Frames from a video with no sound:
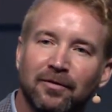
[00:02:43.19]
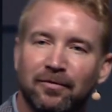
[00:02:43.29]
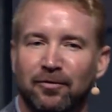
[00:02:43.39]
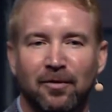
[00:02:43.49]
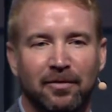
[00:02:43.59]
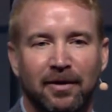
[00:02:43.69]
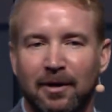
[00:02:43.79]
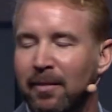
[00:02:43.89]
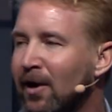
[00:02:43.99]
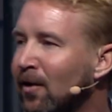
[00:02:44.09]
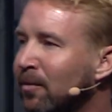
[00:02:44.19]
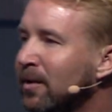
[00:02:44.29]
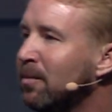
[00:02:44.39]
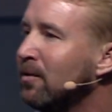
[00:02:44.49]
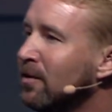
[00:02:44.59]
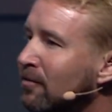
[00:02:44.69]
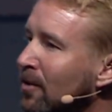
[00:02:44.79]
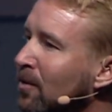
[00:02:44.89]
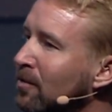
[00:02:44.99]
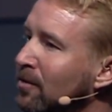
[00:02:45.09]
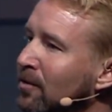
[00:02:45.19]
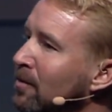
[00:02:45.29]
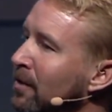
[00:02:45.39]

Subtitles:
start thinking about all the people you've talked to,